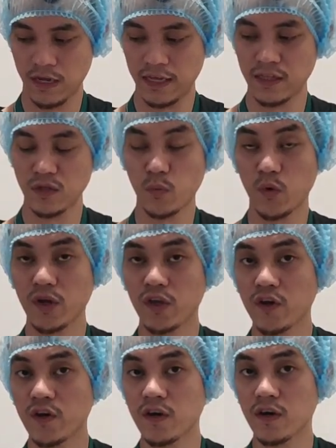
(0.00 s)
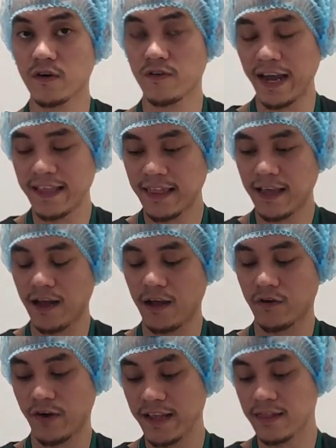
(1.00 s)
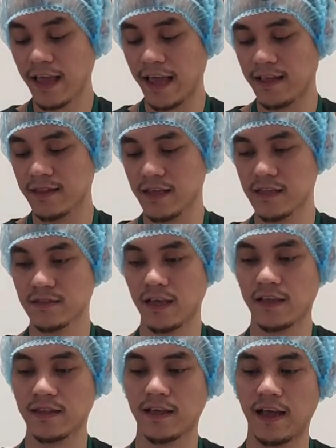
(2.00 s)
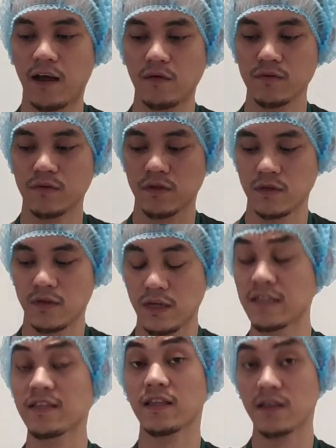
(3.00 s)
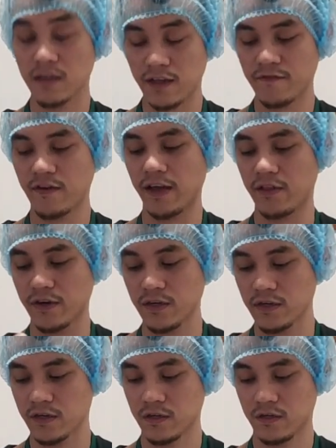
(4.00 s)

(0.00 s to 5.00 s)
and then work your right hand inside the glove rather.